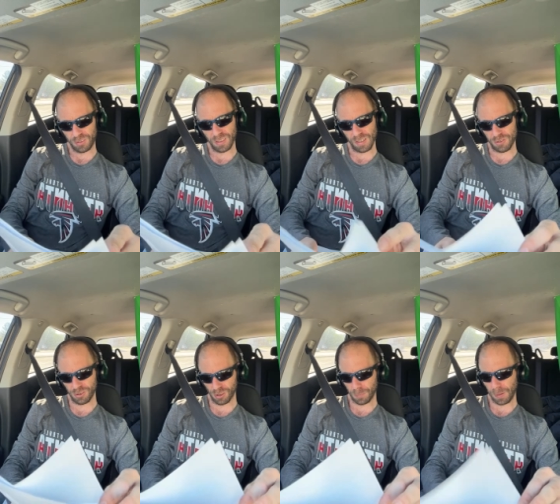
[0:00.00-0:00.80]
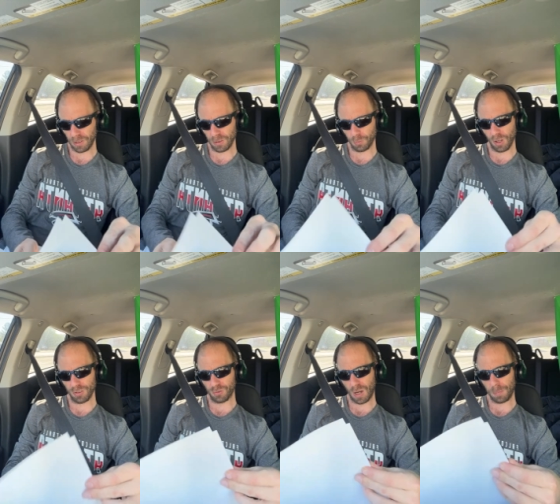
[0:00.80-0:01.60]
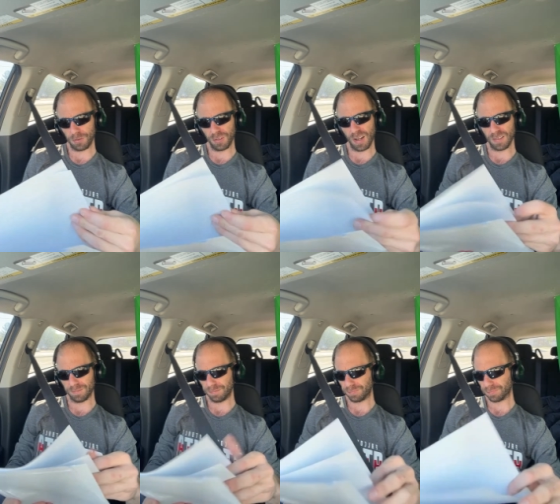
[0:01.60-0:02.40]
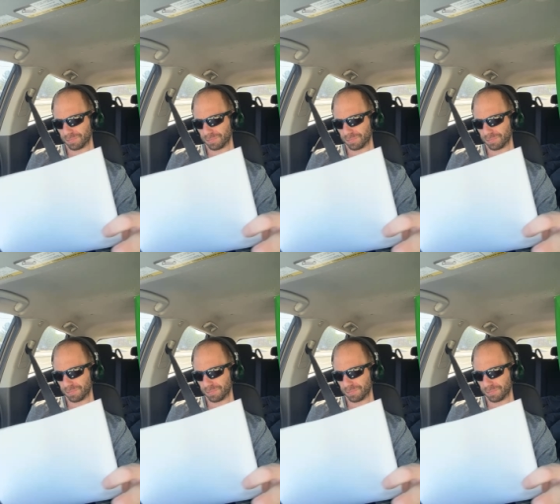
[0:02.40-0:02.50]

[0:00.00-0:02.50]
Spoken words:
to ensure appellant was represented.